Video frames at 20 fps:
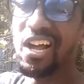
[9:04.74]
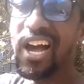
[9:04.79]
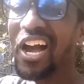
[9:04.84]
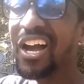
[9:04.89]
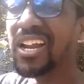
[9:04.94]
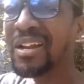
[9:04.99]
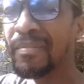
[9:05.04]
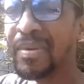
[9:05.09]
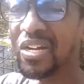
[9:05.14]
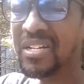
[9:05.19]
hang
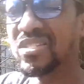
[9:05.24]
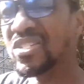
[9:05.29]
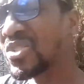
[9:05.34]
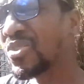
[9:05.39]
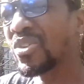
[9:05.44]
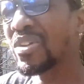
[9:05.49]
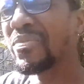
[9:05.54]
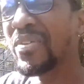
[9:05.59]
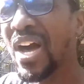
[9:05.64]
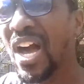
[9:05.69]
on the back, you know,
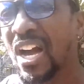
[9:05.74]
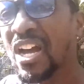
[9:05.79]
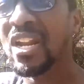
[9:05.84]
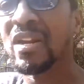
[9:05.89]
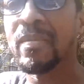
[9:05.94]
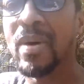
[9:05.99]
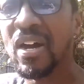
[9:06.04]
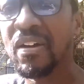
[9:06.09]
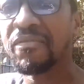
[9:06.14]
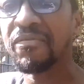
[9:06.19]
the hang on the
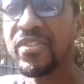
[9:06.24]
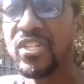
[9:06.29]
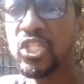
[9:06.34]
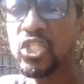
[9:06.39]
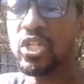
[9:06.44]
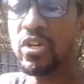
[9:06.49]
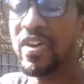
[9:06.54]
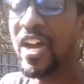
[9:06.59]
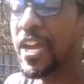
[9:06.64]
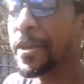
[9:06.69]
back
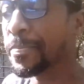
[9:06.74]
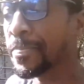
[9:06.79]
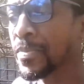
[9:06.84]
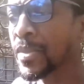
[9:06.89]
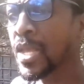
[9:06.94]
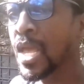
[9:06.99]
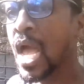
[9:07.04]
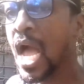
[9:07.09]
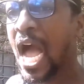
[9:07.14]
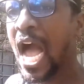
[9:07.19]
feature, right?
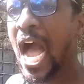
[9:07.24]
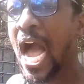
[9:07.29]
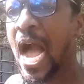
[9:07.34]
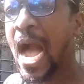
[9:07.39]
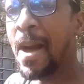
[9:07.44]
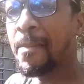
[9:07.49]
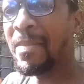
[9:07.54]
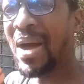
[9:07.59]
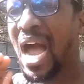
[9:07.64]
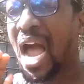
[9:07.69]

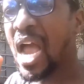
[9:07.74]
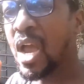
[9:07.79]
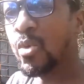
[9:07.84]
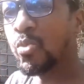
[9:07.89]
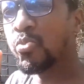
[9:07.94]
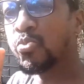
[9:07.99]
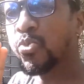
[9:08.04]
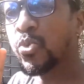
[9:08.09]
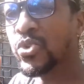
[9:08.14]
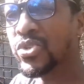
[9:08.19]
I
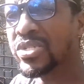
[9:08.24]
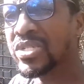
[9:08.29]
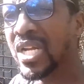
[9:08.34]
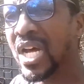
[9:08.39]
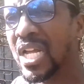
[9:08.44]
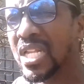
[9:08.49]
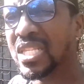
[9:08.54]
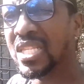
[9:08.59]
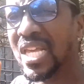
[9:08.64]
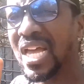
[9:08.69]
would
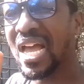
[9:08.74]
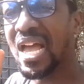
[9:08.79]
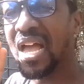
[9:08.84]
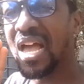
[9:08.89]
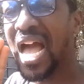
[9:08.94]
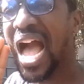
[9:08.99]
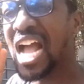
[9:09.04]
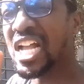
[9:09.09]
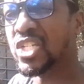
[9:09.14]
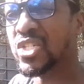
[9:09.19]
not
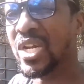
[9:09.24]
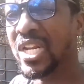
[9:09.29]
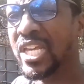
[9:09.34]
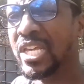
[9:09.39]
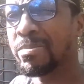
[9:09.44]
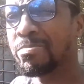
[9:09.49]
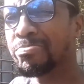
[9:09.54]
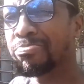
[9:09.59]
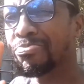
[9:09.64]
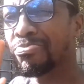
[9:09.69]

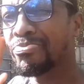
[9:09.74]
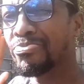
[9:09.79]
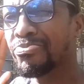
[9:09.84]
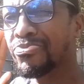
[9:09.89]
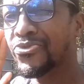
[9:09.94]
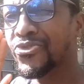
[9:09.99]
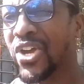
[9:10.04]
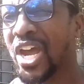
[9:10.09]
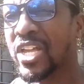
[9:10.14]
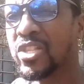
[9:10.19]
actually
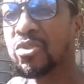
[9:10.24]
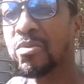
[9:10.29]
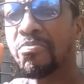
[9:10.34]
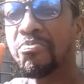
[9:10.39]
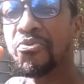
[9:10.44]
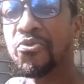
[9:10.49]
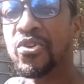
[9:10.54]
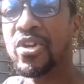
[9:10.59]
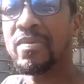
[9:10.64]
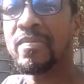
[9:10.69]
try to
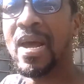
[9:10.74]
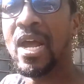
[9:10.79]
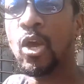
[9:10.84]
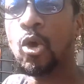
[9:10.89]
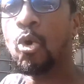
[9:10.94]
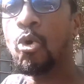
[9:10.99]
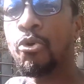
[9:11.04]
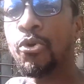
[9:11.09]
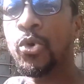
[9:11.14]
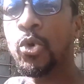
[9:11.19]
breed my
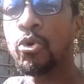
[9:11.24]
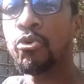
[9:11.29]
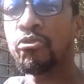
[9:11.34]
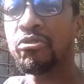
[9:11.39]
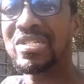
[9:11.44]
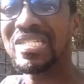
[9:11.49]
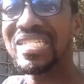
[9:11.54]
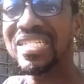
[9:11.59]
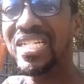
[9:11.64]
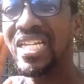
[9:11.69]

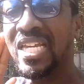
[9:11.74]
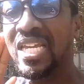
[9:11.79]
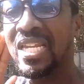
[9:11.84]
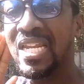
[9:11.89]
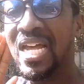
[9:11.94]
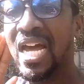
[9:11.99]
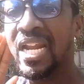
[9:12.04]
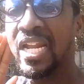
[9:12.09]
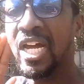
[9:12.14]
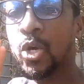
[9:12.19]
Corydoras
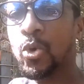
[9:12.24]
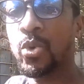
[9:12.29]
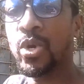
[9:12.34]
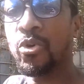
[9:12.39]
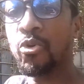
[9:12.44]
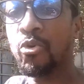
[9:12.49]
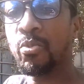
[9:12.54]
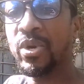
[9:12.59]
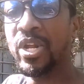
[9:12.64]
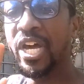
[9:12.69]
in an
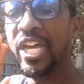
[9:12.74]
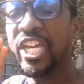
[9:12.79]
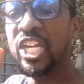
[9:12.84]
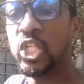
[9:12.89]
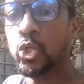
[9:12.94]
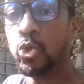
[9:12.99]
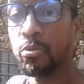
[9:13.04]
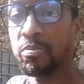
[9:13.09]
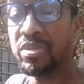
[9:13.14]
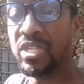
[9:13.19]
aquarium with a
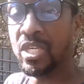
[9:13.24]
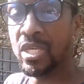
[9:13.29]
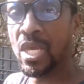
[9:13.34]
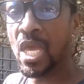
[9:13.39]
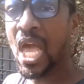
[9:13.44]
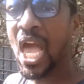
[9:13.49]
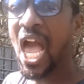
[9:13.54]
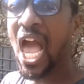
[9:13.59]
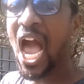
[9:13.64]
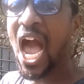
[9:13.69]
HOB.
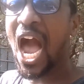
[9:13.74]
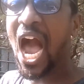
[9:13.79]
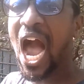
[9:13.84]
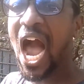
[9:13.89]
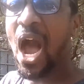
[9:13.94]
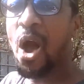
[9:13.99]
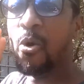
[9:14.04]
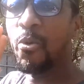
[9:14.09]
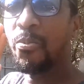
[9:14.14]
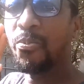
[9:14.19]

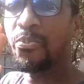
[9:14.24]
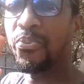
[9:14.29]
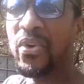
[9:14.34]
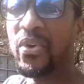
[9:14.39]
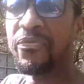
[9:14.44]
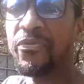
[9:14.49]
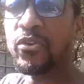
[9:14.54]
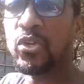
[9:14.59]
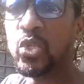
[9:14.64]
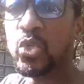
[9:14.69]
I would
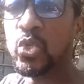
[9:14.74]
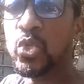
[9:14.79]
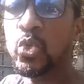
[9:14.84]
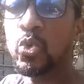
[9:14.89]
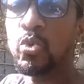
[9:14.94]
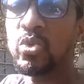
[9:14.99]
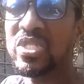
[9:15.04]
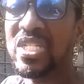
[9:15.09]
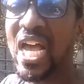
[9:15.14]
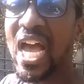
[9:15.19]
prefer to
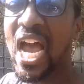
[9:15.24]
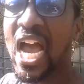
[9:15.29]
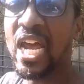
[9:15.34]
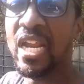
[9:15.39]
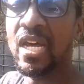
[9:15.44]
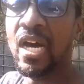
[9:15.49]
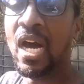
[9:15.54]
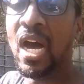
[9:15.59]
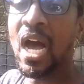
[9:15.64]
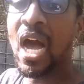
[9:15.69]
use
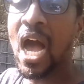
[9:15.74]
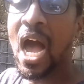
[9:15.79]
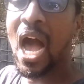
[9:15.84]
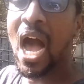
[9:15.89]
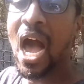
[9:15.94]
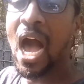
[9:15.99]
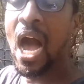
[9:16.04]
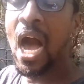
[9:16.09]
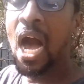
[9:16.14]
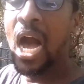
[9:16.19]
either
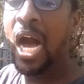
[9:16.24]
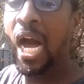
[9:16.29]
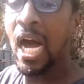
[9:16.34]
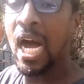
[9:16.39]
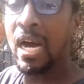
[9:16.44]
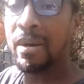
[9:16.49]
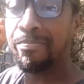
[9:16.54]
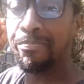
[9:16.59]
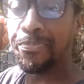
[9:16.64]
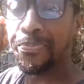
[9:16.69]

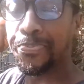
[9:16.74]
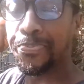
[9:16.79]
a